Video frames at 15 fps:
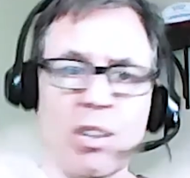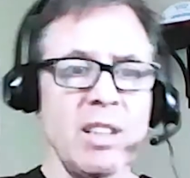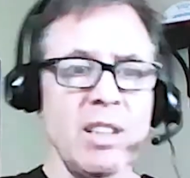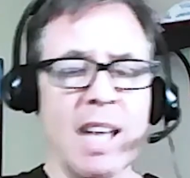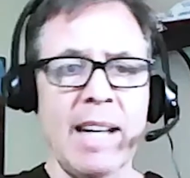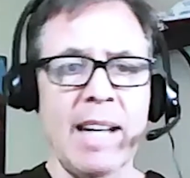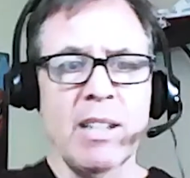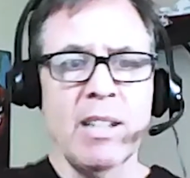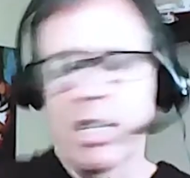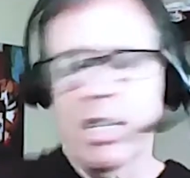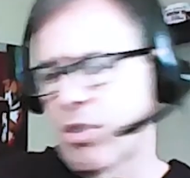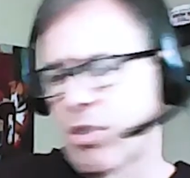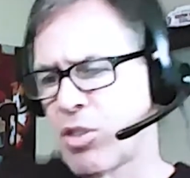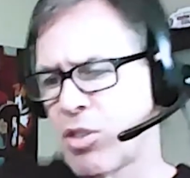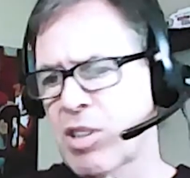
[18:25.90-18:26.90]
that.
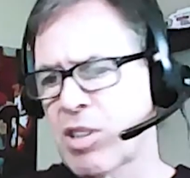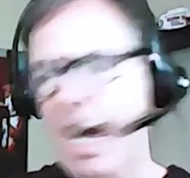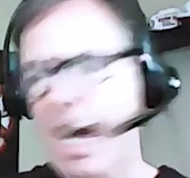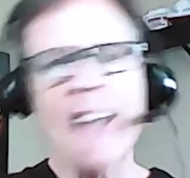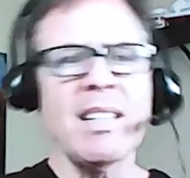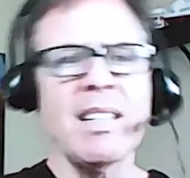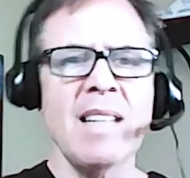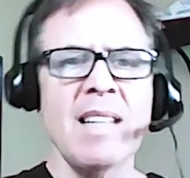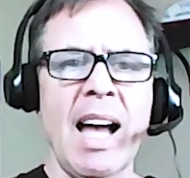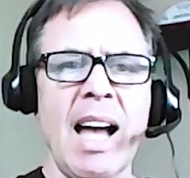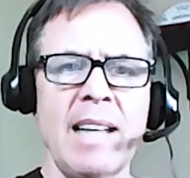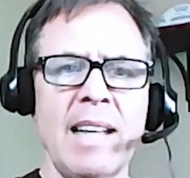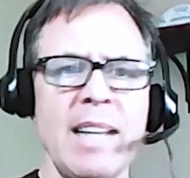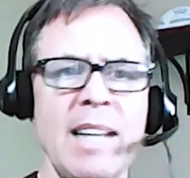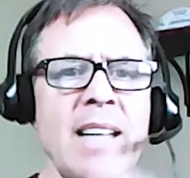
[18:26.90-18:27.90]
So just I
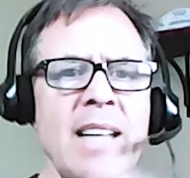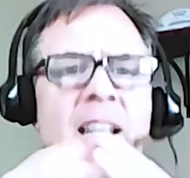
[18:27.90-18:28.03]
decided. And